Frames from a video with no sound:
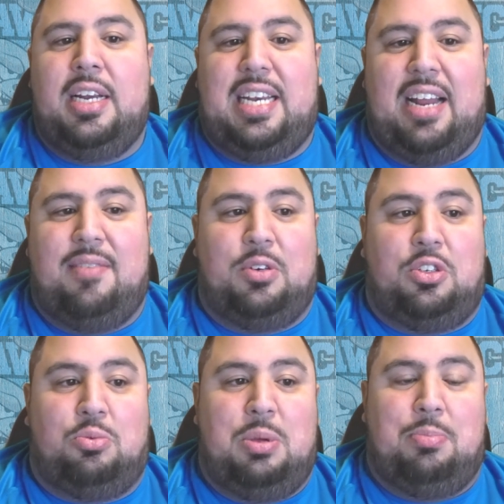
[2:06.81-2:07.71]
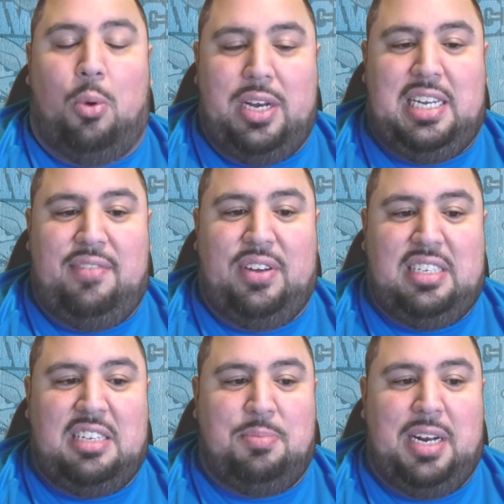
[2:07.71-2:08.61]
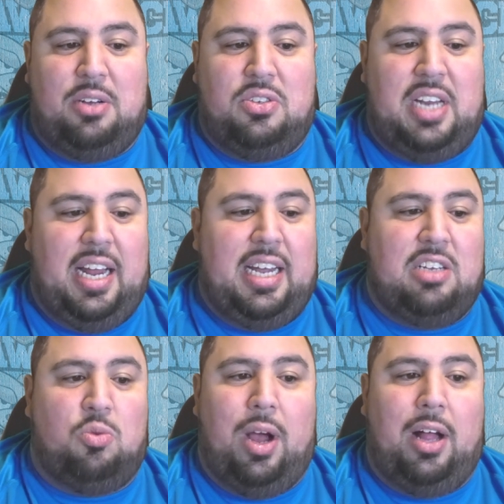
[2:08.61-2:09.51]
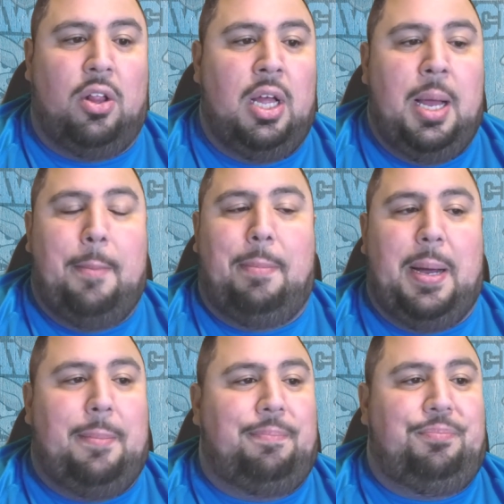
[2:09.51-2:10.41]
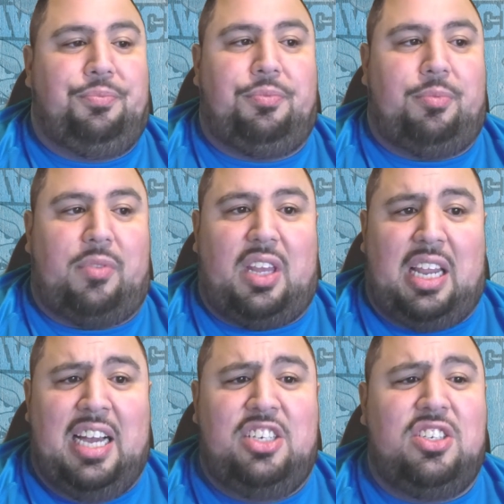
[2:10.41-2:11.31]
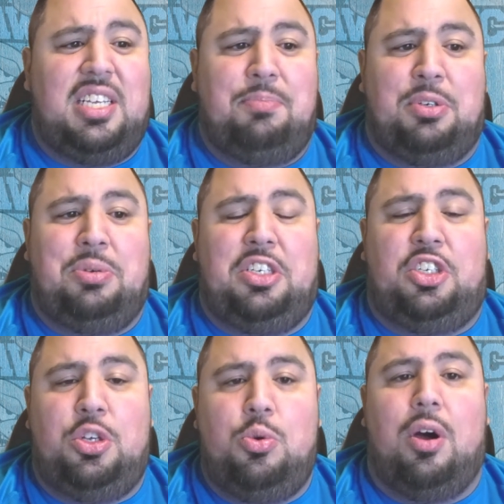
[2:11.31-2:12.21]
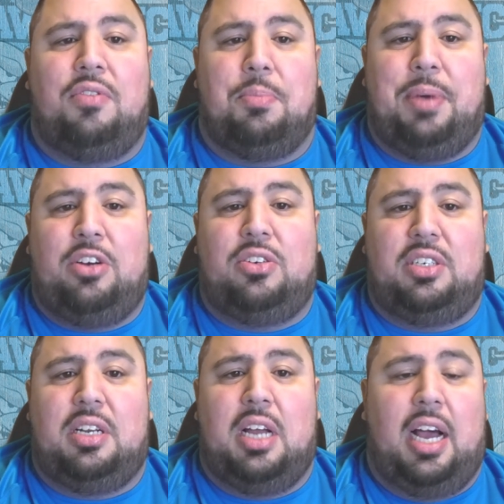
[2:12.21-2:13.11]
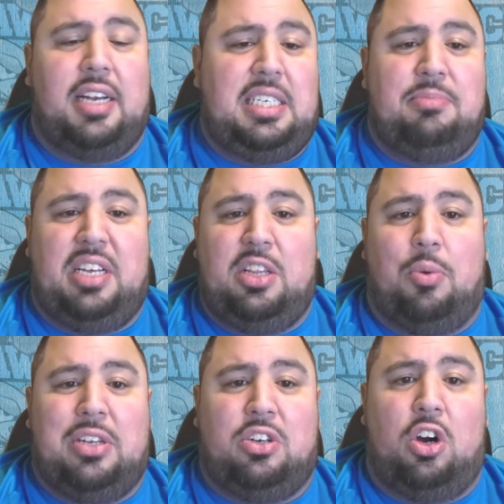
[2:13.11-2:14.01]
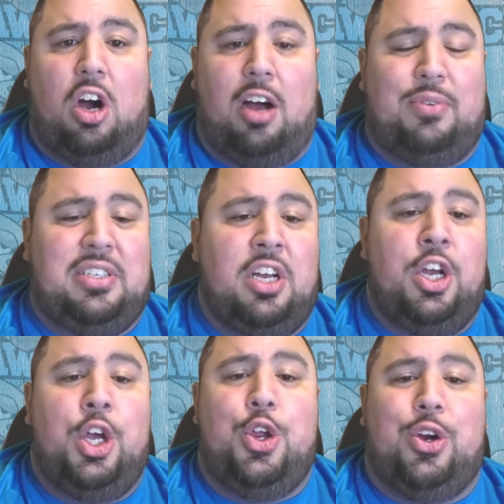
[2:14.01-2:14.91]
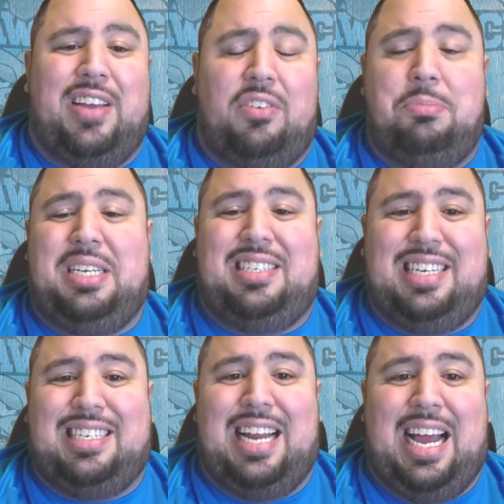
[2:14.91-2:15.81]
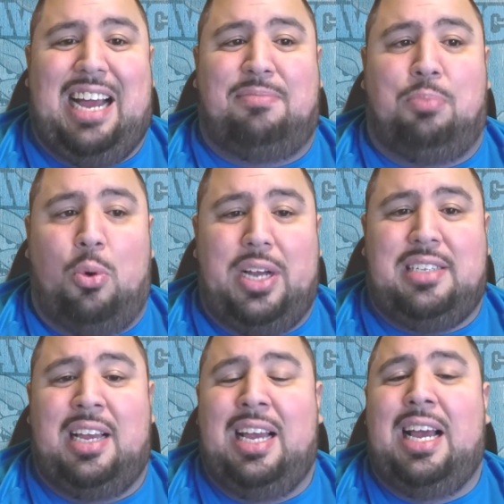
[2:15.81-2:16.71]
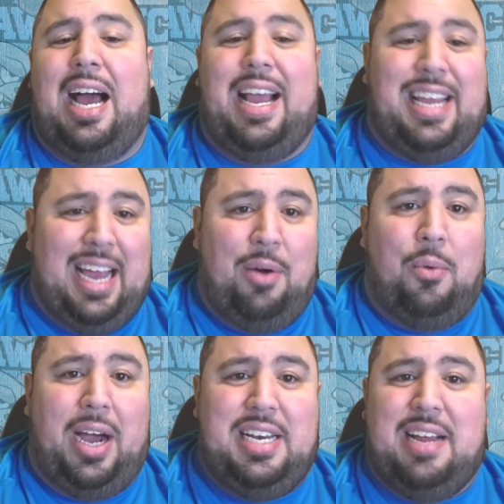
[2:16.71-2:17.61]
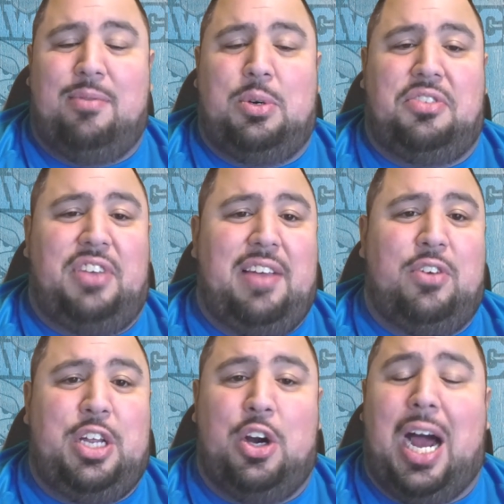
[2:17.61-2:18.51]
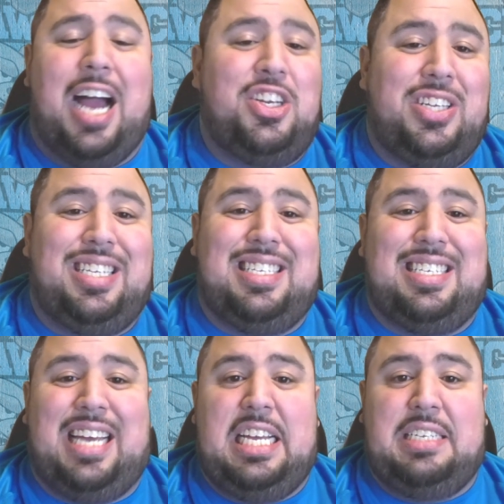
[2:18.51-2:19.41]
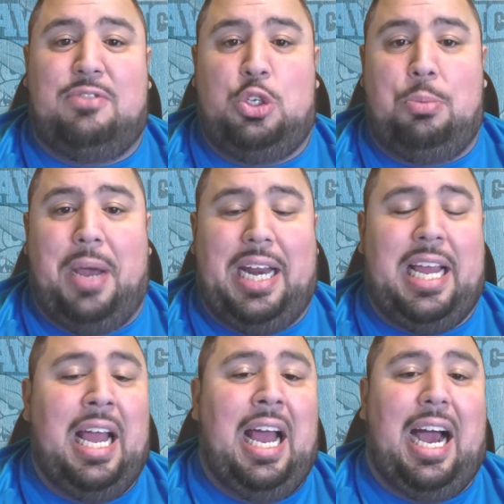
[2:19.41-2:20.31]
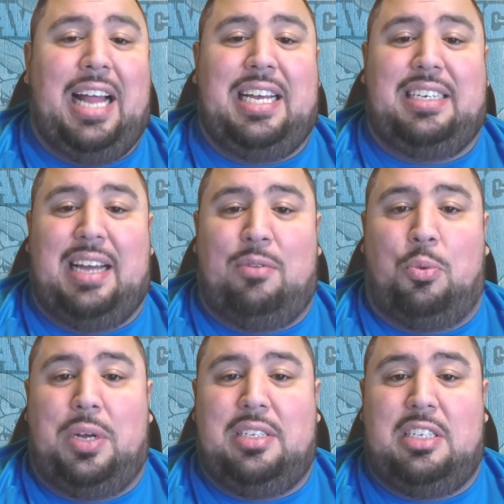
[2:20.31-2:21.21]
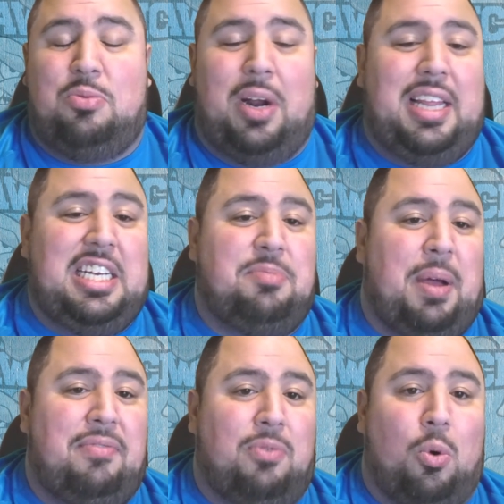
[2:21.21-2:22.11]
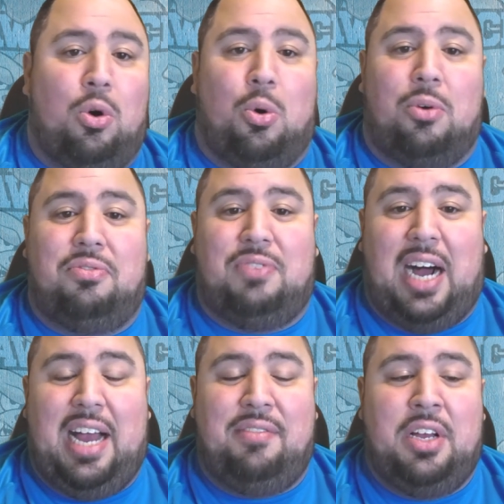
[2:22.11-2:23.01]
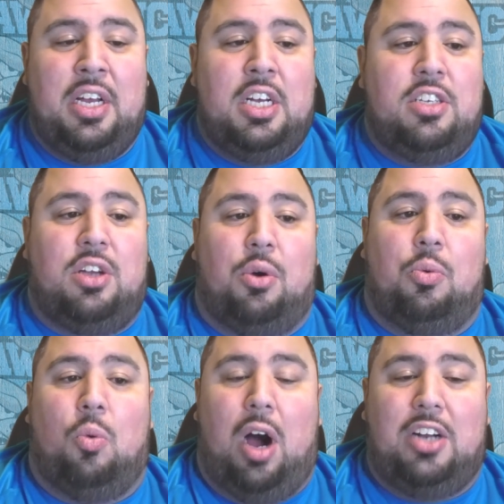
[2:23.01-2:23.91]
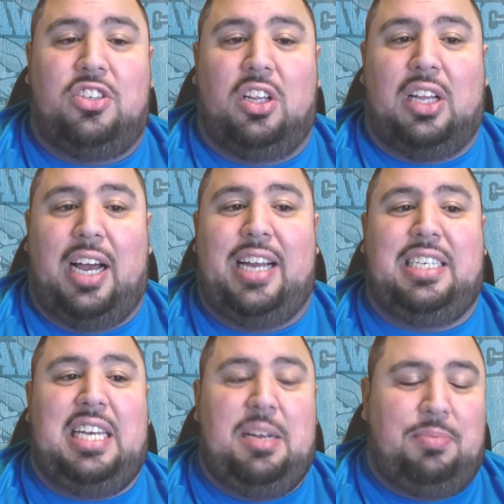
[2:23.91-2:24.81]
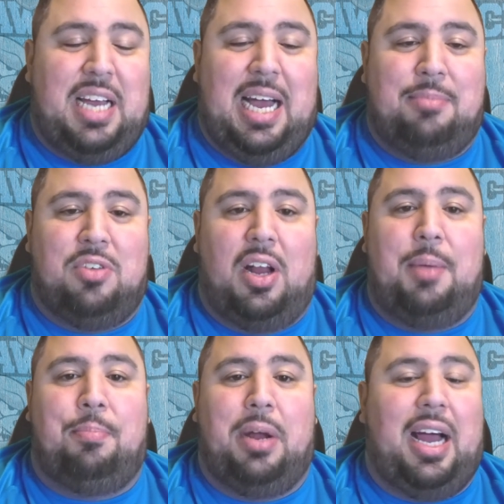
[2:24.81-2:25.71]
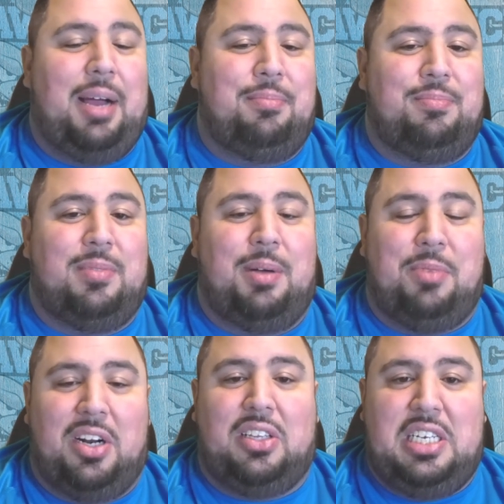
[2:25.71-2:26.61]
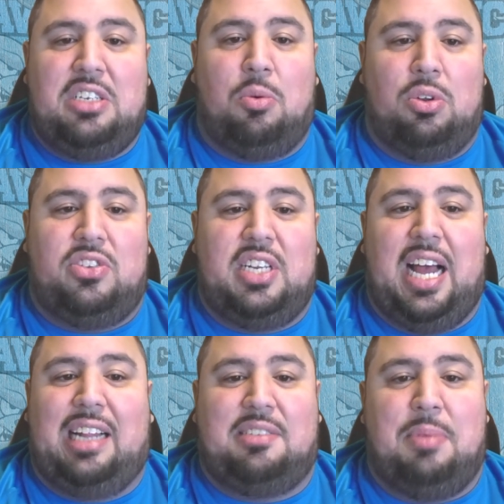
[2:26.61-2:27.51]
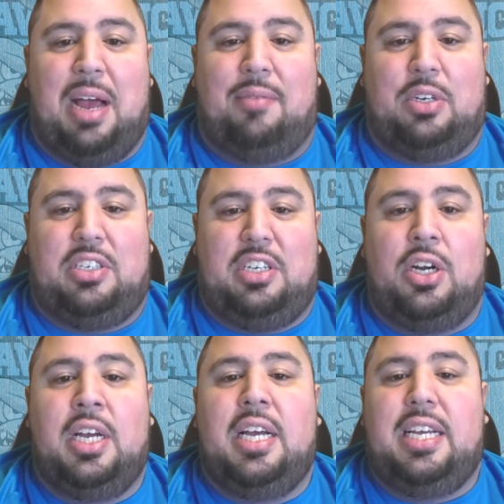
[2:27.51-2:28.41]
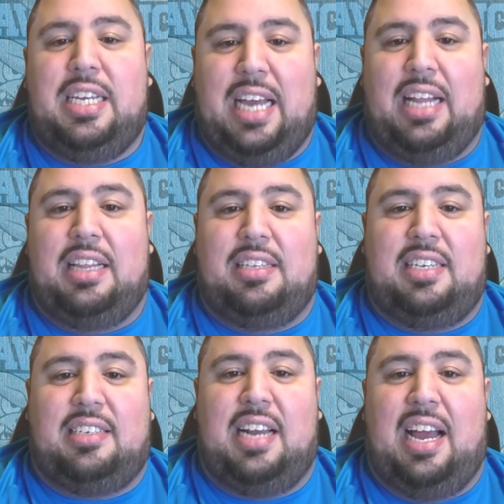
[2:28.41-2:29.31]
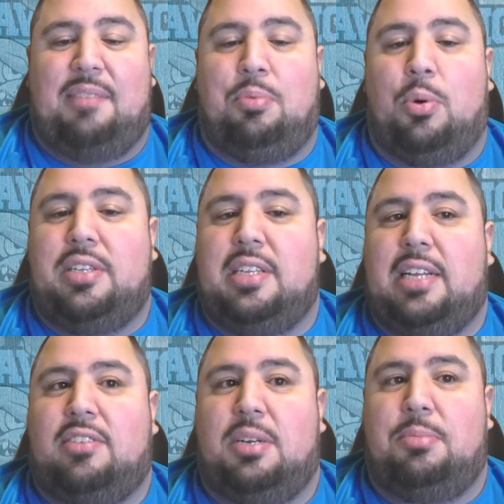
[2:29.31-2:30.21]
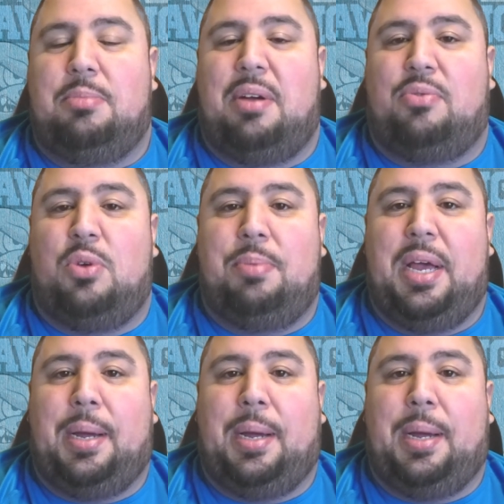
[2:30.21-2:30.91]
Denver's three point defense has been outstanding as well. But I just think between two of the better uh, teams in the Western Conference, you're giving me six and a half points. I get why Denver is favored here. I just think this is a case of too many. I think Denver wins this one. I think it's by four or five. So watch the line, keep tabs on it. But I'm I'm going to lean towards the Dallas Mavericks here, getting the six and a half points, and that's going to be my free pick.